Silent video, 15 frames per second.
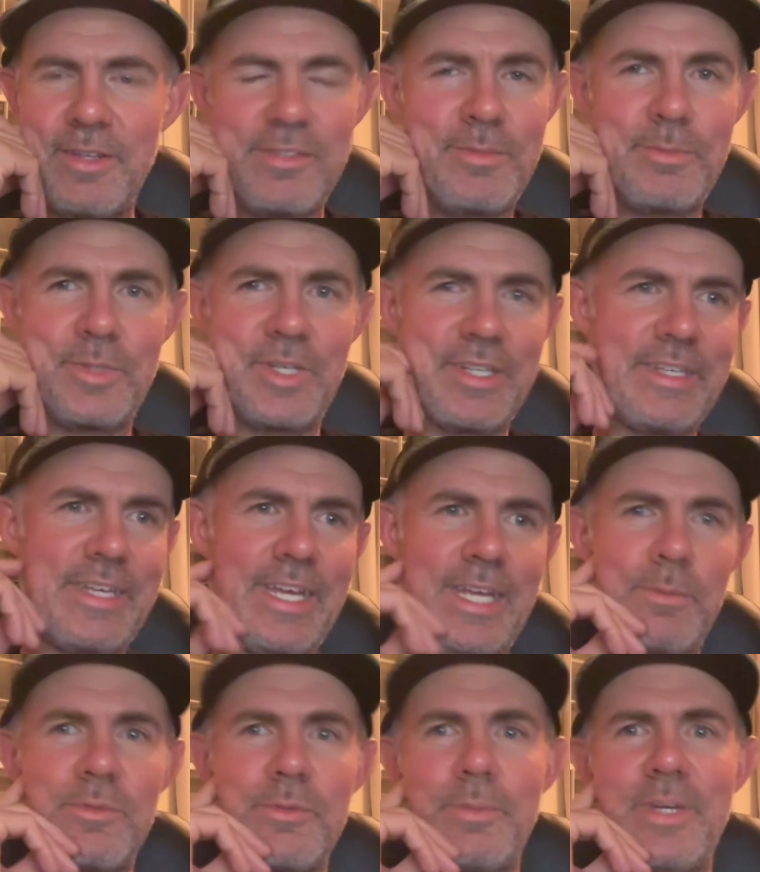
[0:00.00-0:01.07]
some good
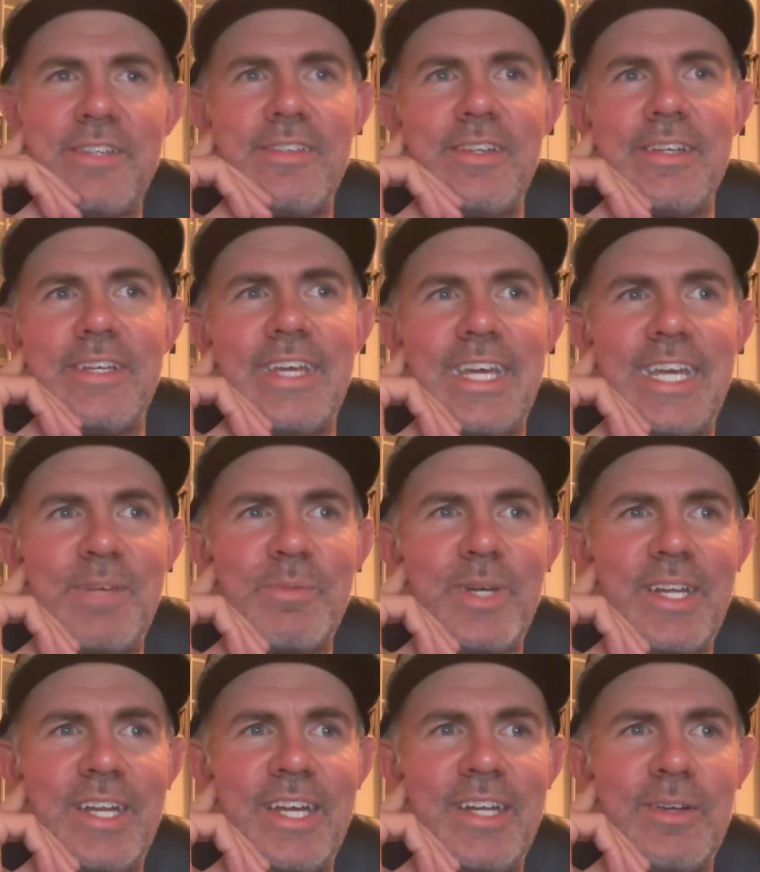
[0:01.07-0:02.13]
games from SNK,
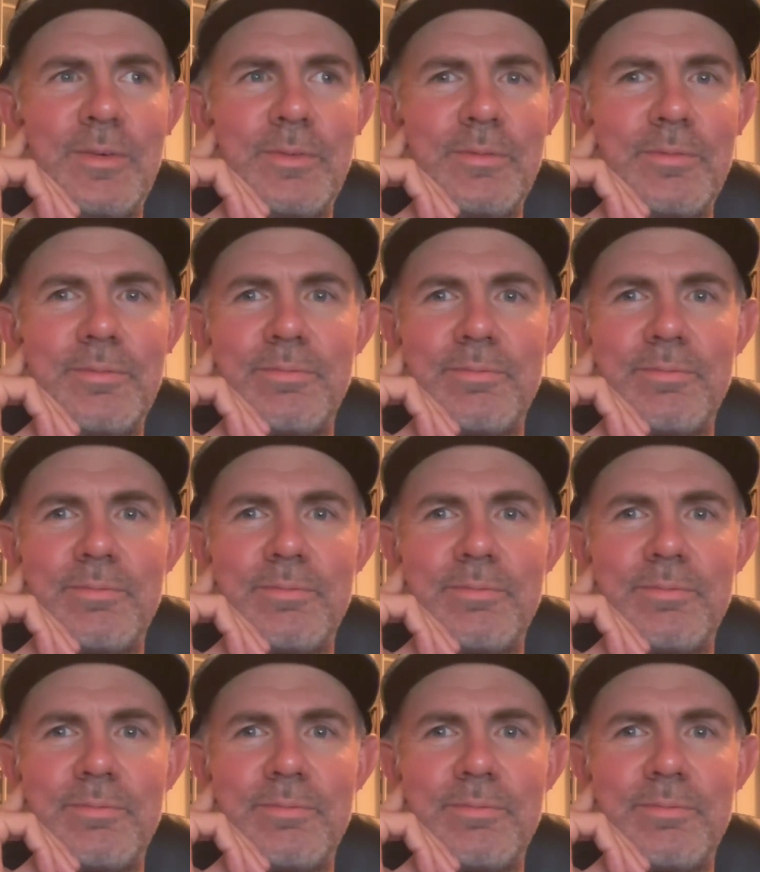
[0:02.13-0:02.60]
but I don't